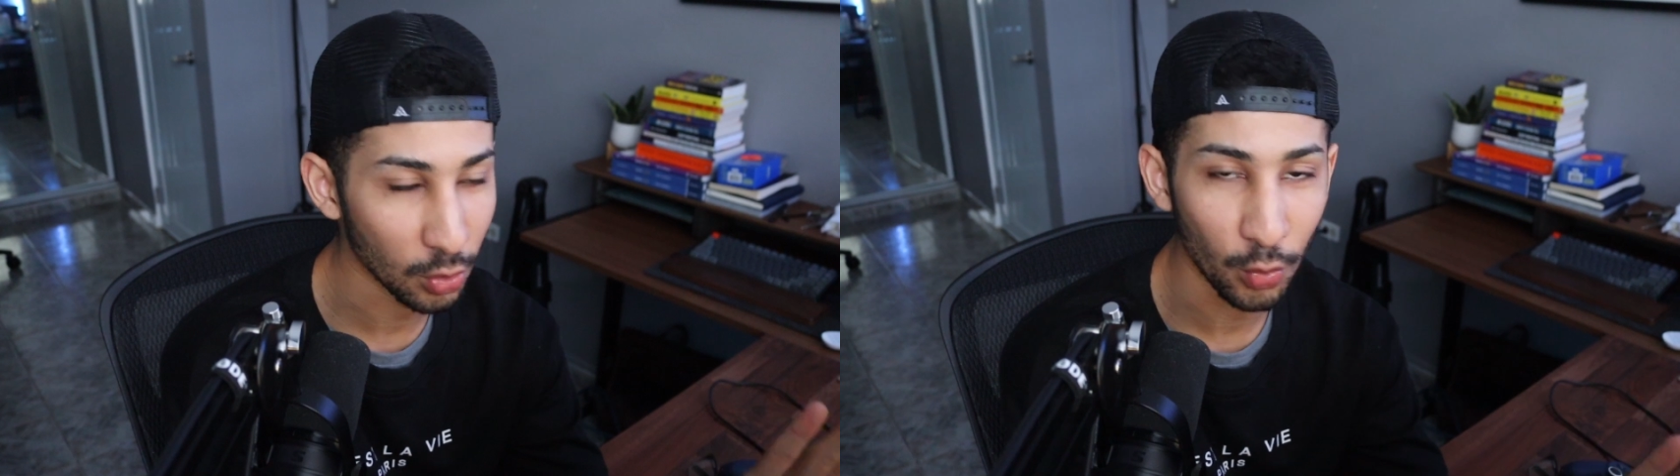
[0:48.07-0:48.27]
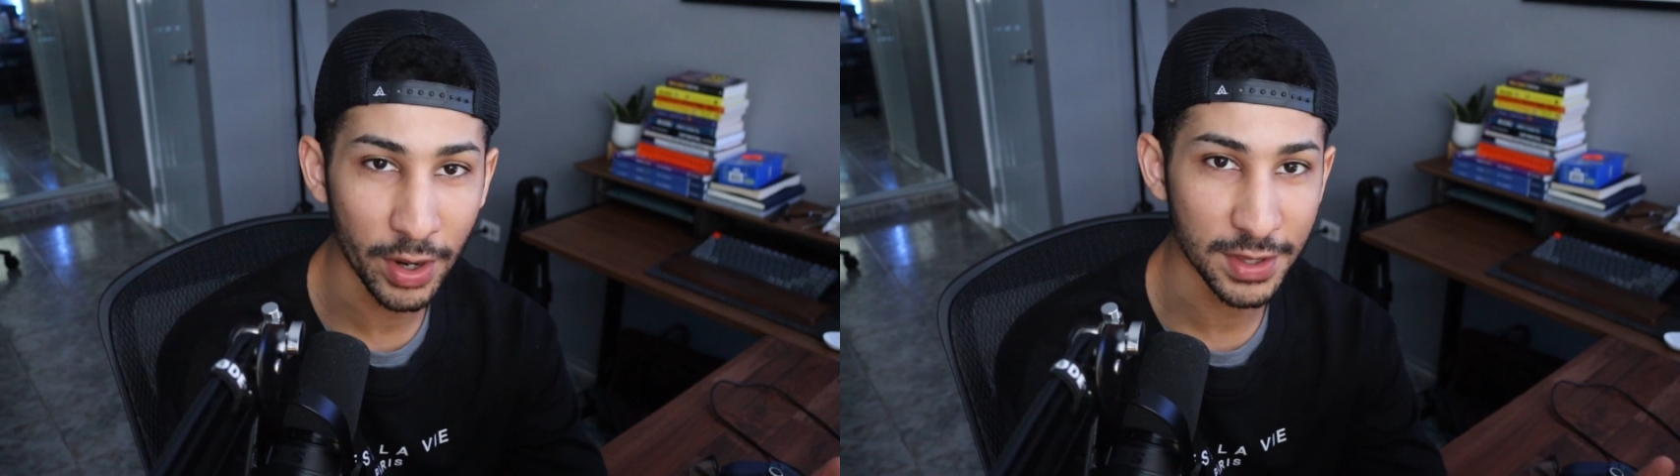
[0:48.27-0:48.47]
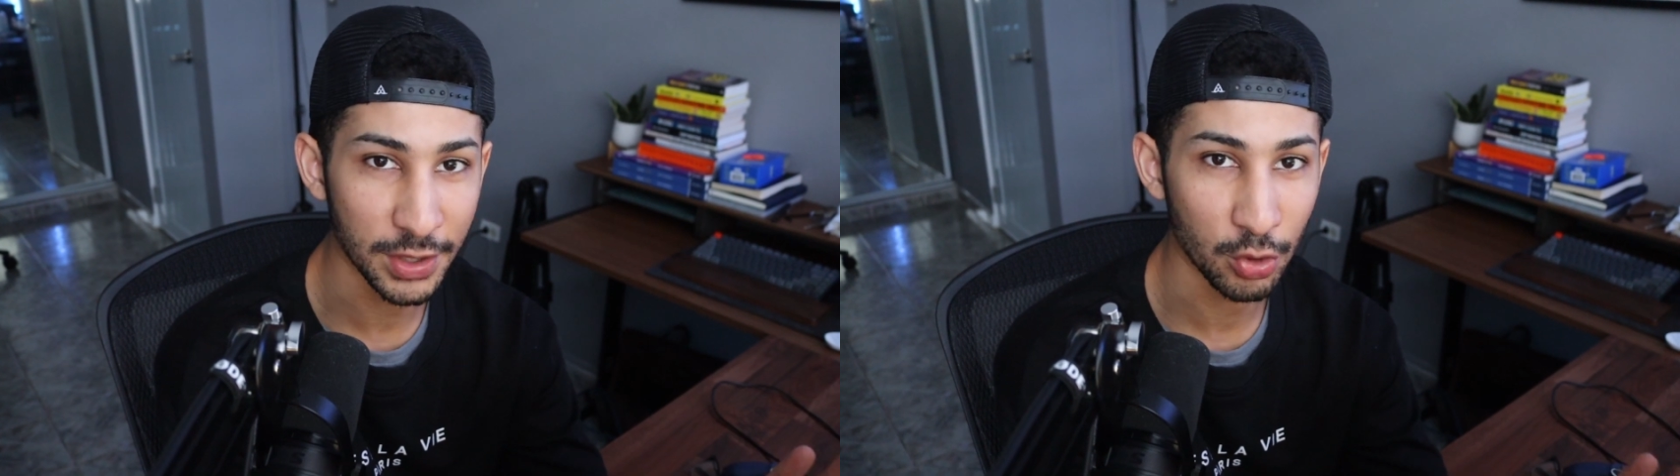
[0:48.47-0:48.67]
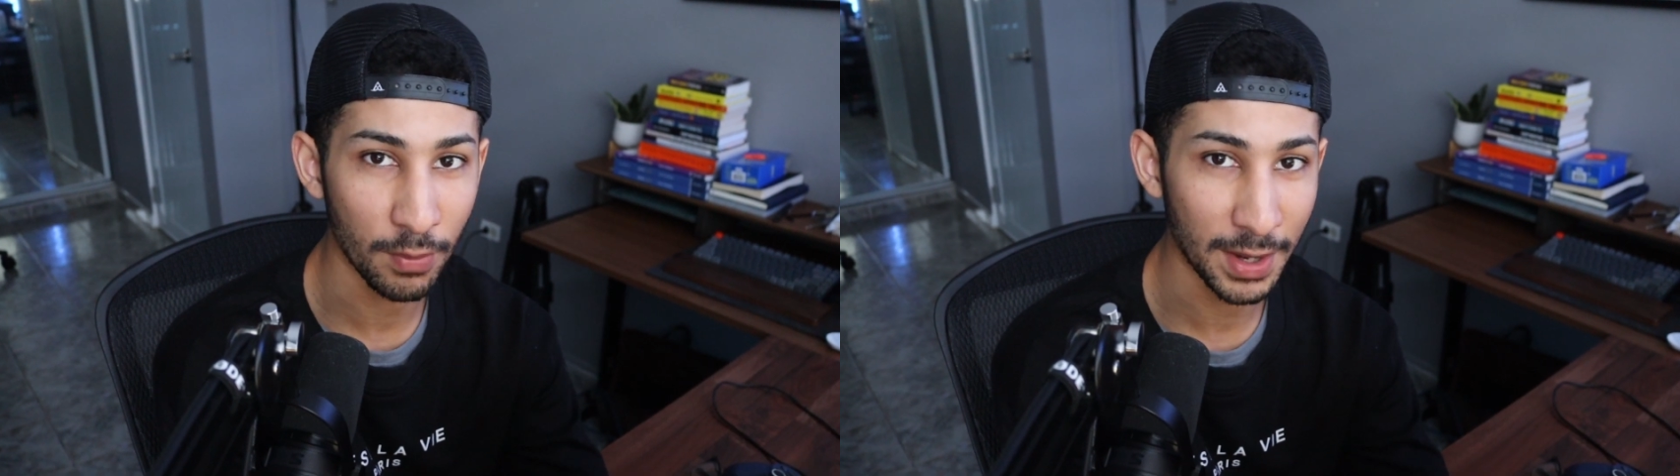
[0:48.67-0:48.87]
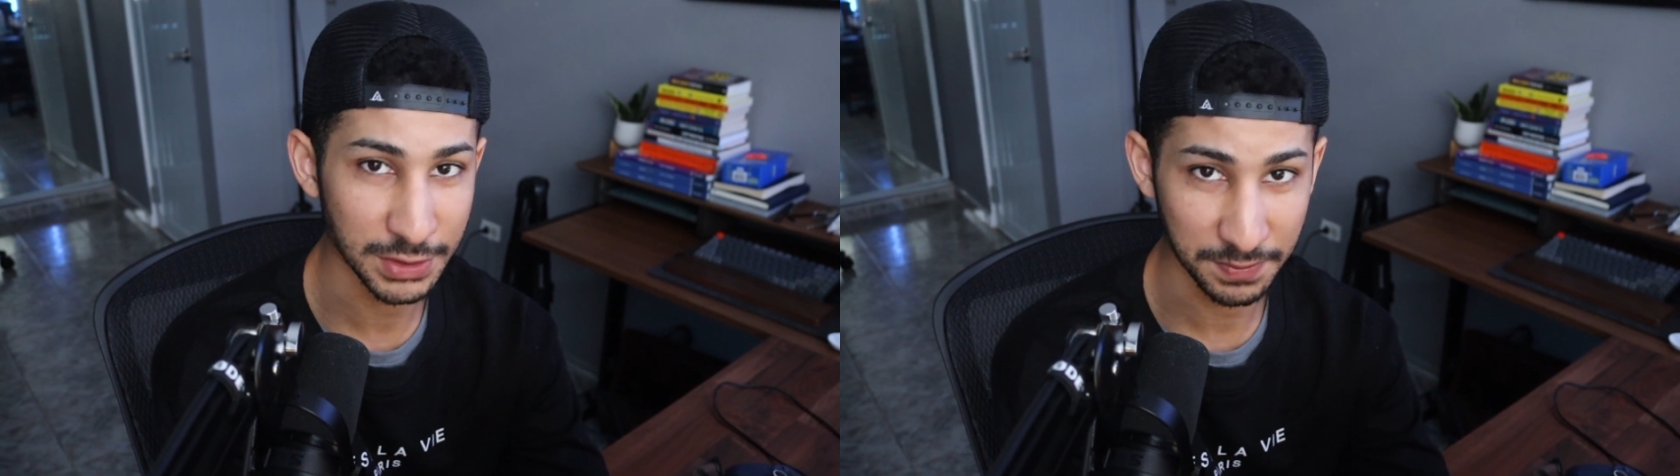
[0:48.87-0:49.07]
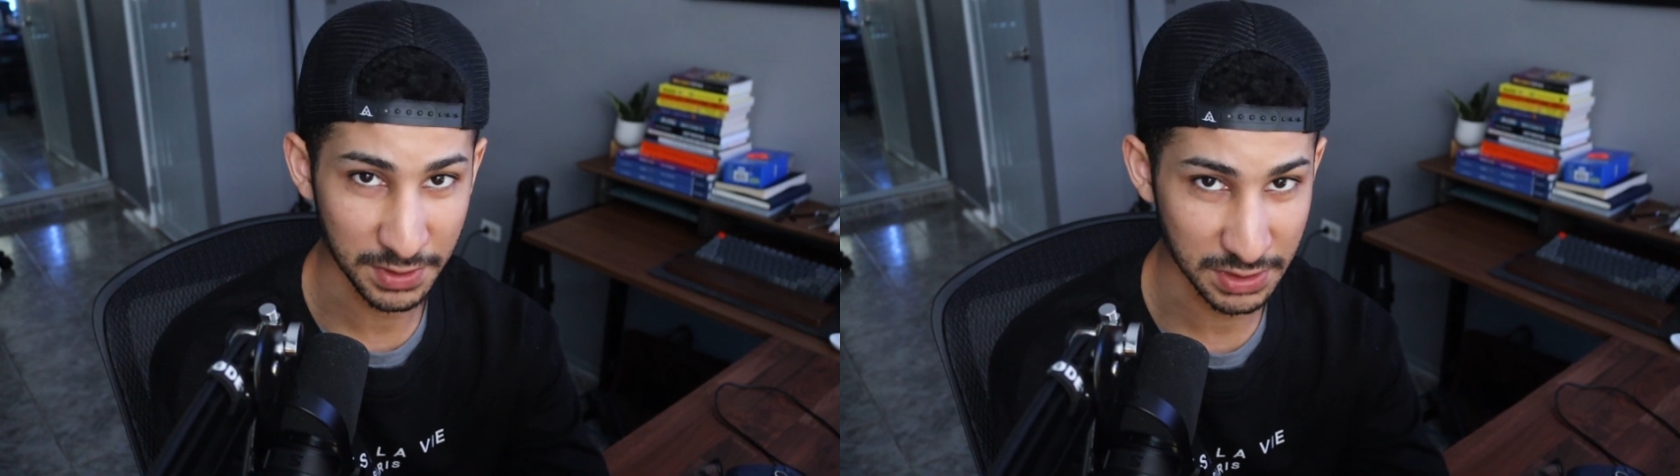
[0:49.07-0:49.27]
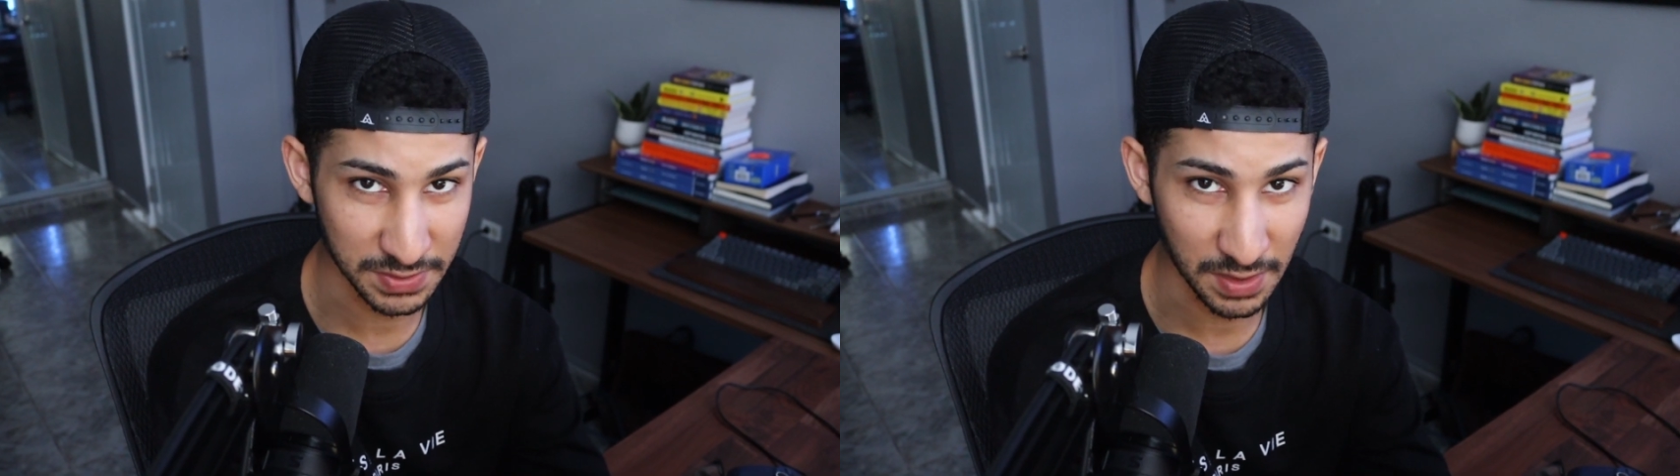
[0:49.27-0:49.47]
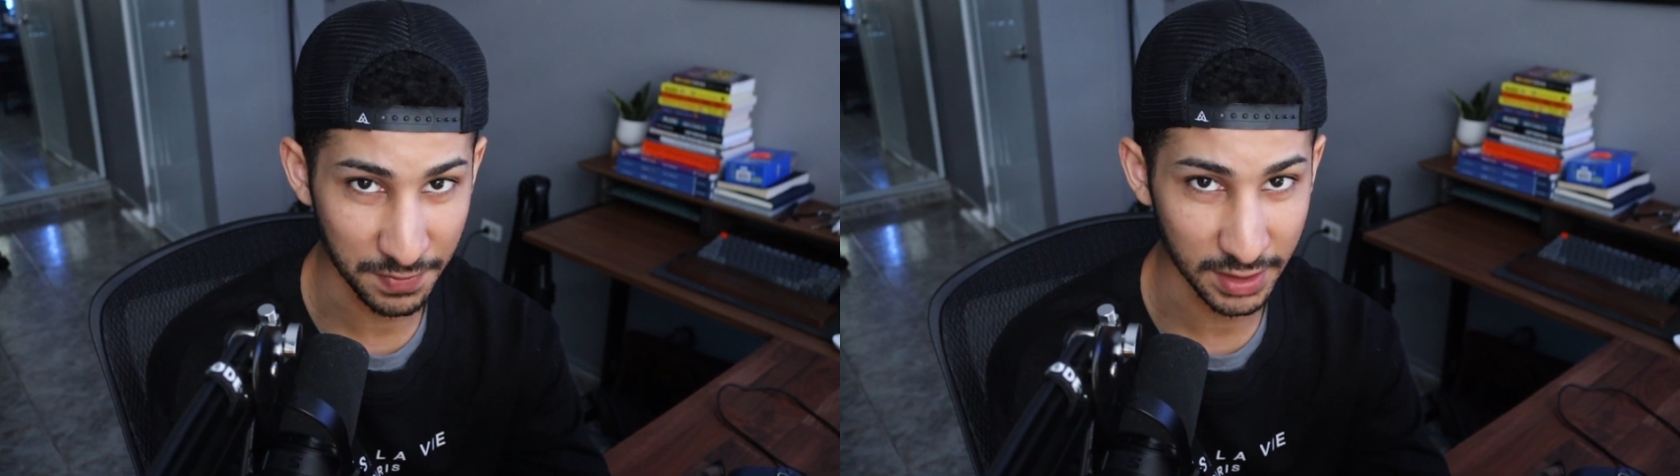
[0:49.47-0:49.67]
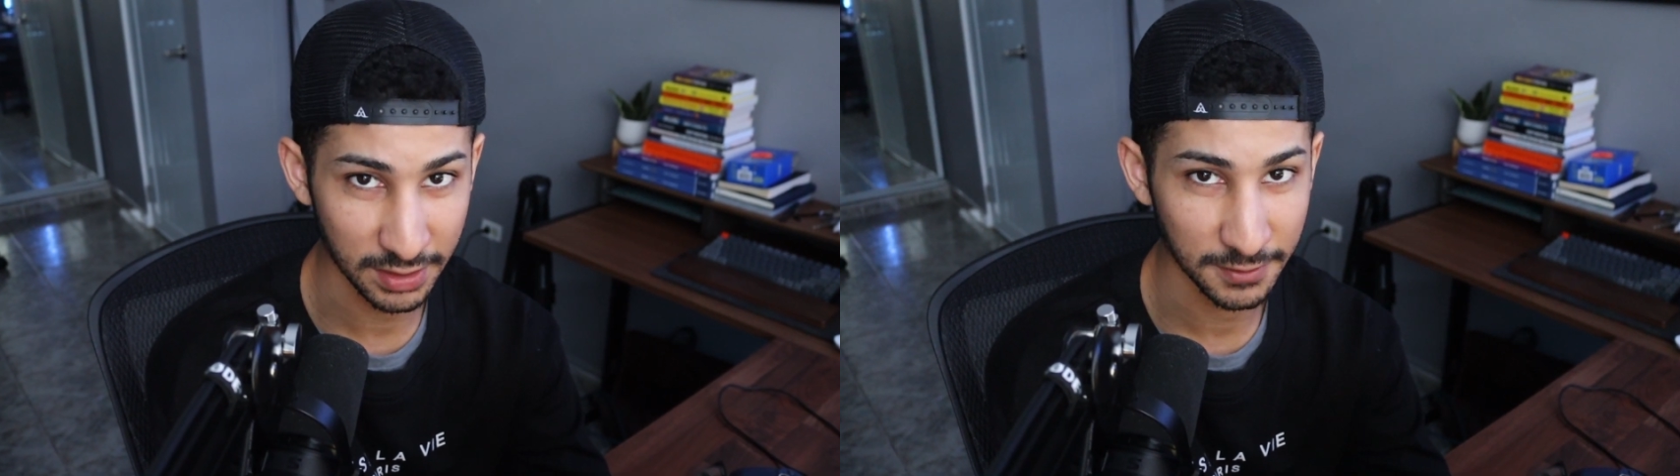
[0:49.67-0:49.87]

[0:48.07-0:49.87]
away that you're about to pitch them something.